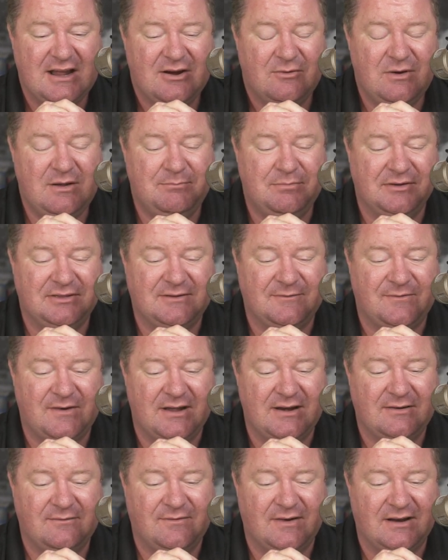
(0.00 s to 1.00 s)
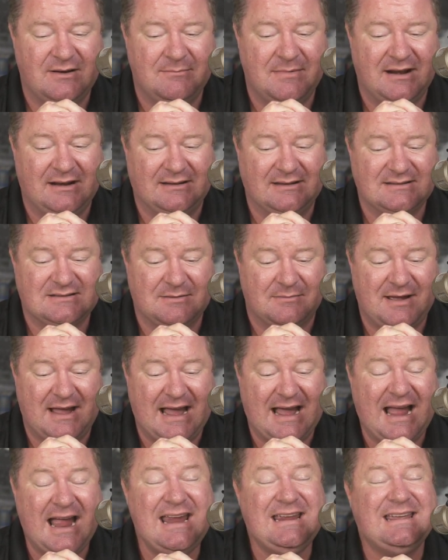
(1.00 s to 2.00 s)
We put the fun in fundamentalism.
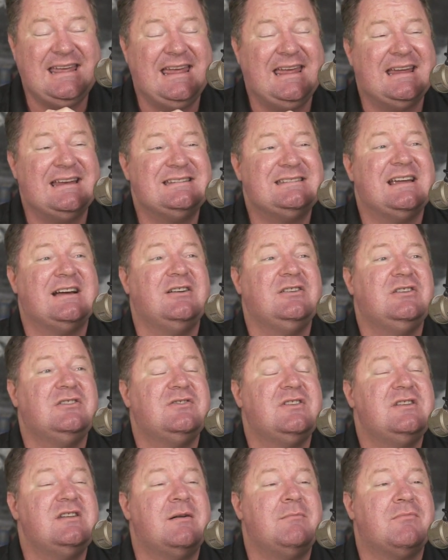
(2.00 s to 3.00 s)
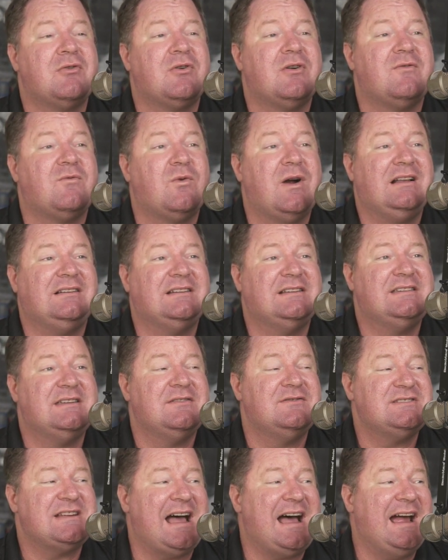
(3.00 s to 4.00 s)
I can't tell you the number of
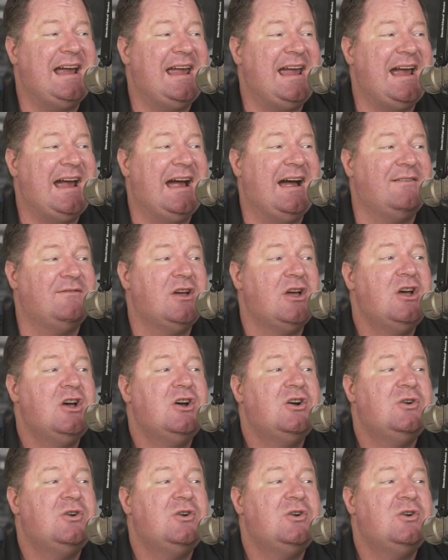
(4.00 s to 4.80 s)
relatives I have